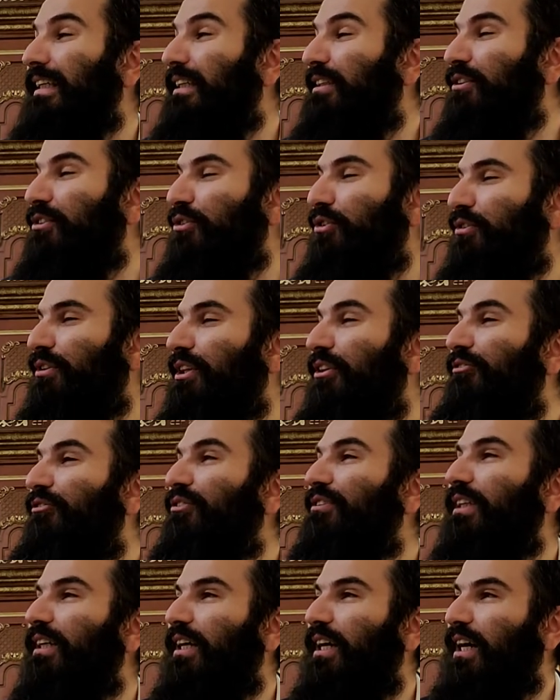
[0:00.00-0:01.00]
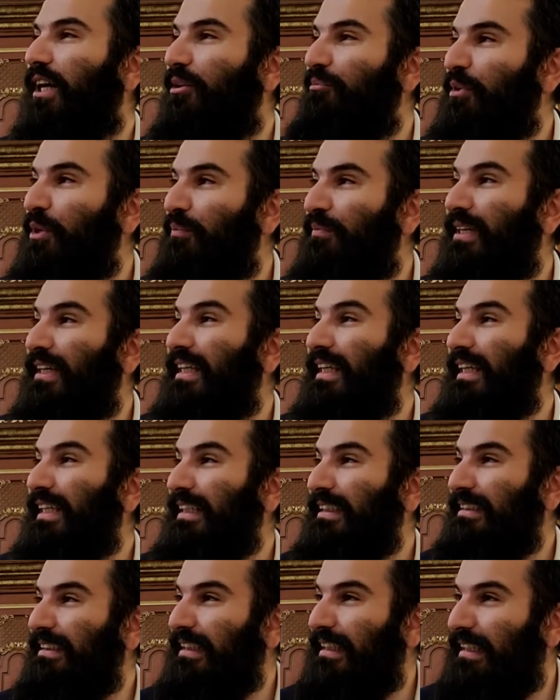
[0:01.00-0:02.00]
so therefore the Chachamim made a
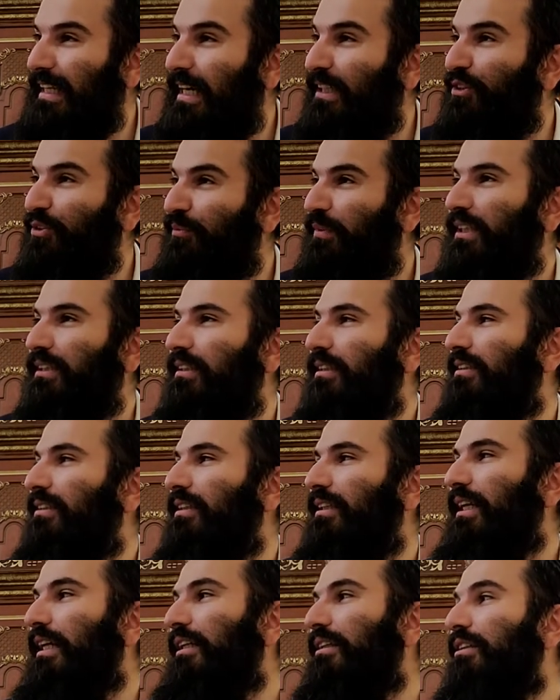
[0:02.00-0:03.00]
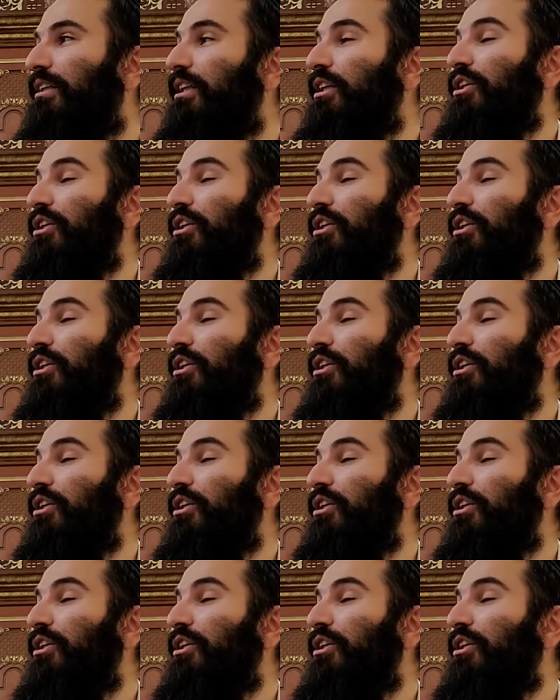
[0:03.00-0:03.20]
gezirah to make netilah.